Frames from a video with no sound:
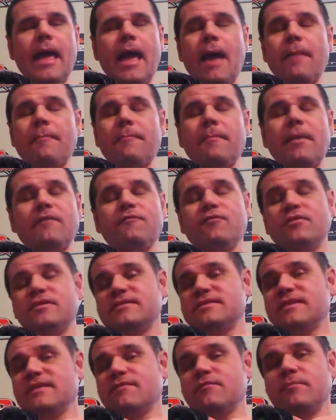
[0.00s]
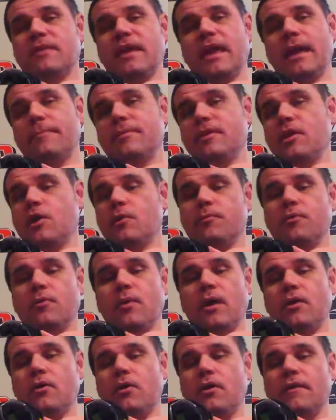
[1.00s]
And my friend Steve would be happy to help you
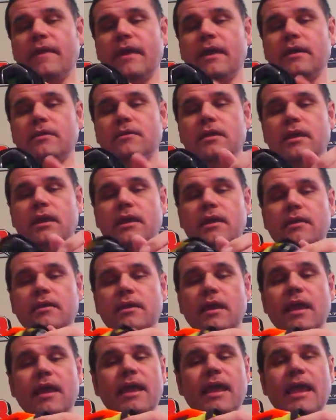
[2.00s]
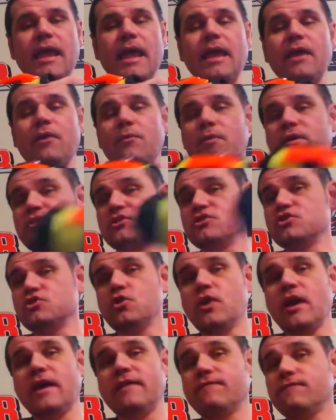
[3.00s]
out on that. And any questions you
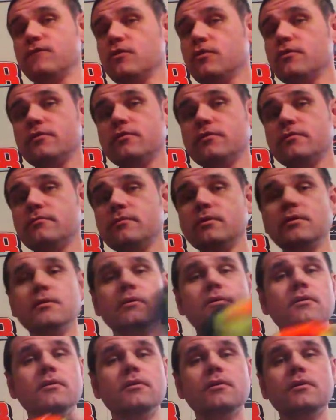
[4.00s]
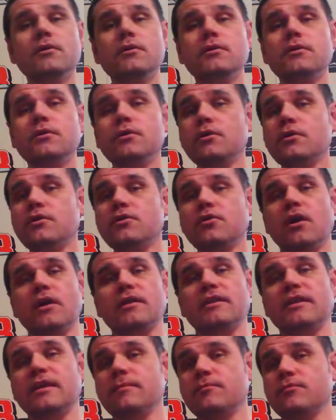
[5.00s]
have further, you can talk
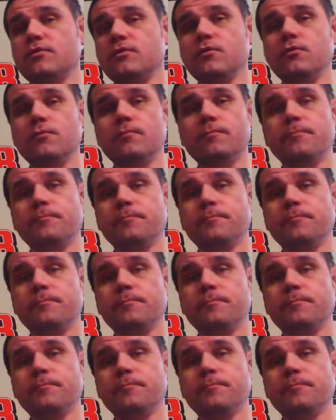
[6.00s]
to him too